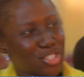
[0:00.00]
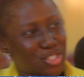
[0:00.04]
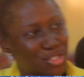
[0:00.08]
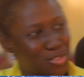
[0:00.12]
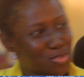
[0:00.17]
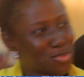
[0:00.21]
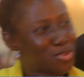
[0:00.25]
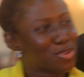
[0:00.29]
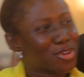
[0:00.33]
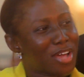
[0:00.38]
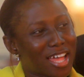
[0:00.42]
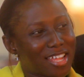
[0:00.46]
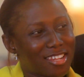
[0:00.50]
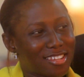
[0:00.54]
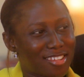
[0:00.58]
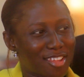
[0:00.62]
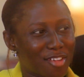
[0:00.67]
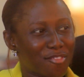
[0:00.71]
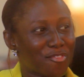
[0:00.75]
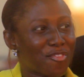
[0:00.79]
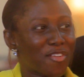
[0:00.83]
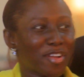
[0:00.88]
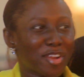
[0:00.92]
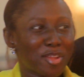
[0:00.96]
you had a
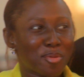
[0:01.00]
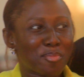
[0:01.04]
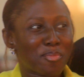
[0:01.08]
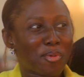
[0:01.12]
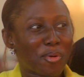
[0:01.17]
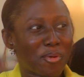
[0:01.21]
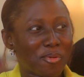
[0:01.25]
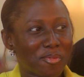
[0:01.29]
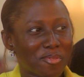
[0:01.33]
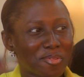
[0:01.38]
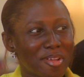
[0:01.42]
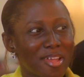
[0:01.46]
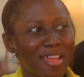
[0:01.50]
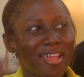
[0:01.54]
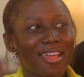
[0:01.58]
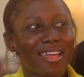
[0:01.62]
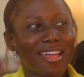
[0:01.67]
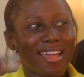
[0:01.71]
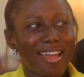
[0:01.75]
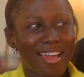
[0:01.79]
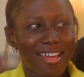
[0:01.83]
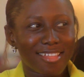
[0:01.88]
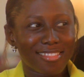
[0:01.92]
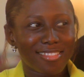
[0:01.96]
funny bone.
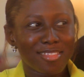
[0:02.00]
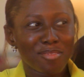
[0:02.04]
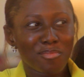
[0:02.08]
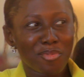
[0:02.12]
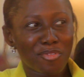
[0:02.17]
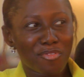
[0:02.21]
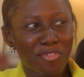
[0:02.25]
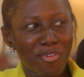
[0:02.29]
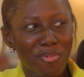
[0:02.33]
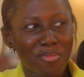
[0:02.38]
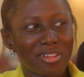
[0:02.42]
I think before we